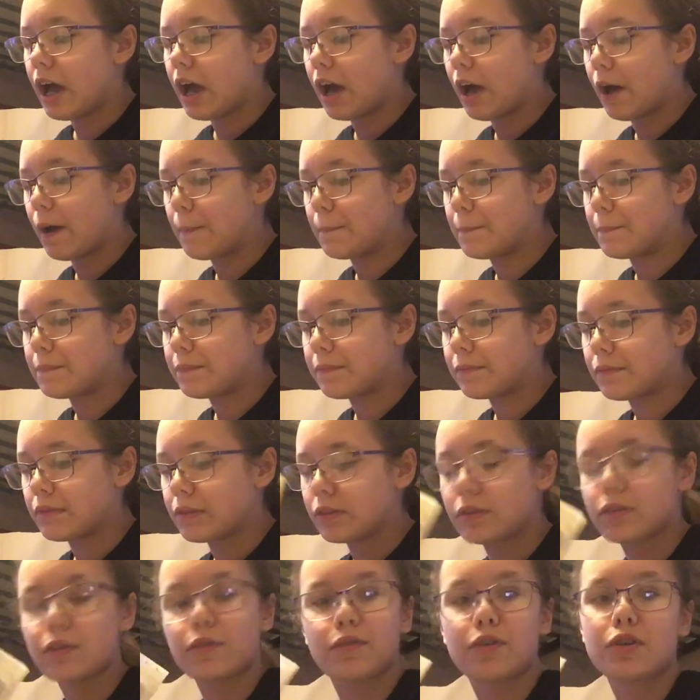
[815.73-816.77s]

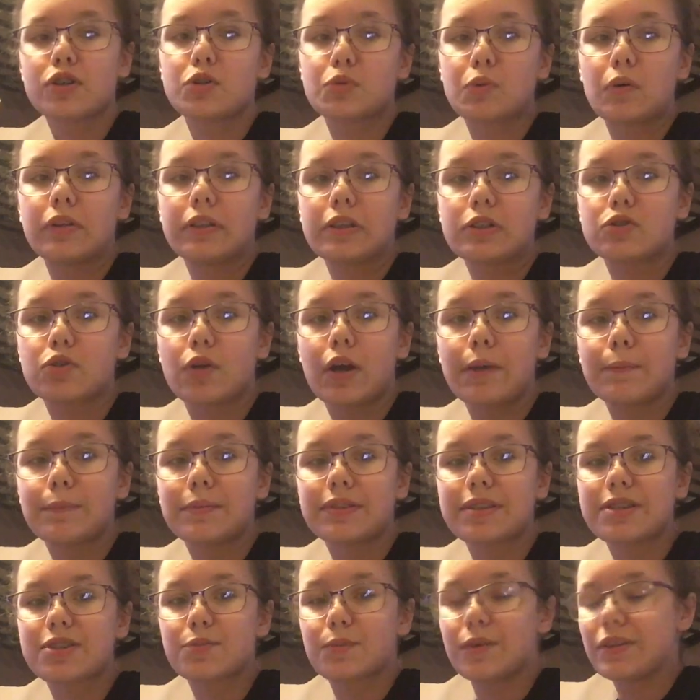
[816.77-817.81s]
The first one is great,
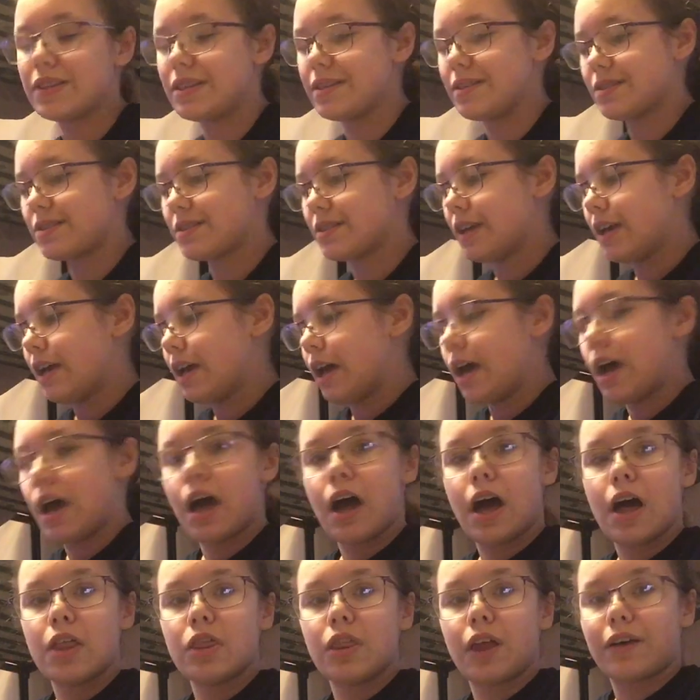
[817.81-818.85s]
but this one is
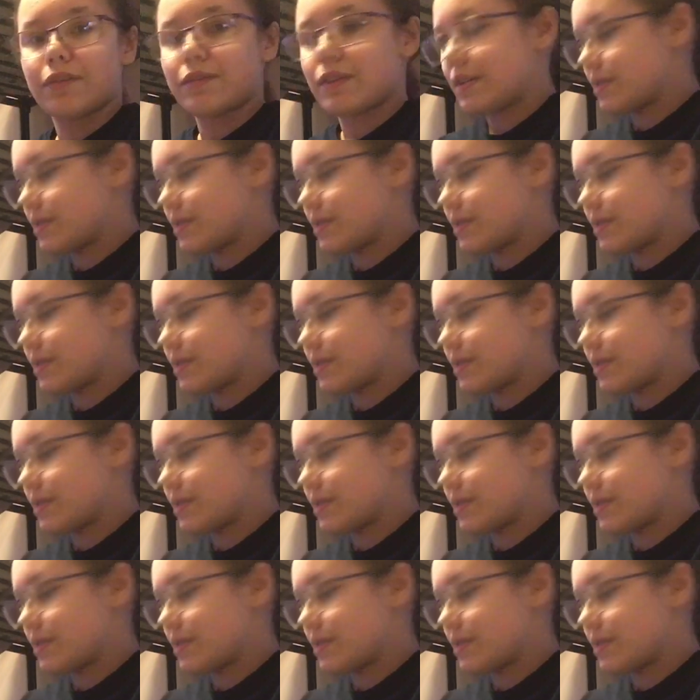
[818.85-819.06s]
not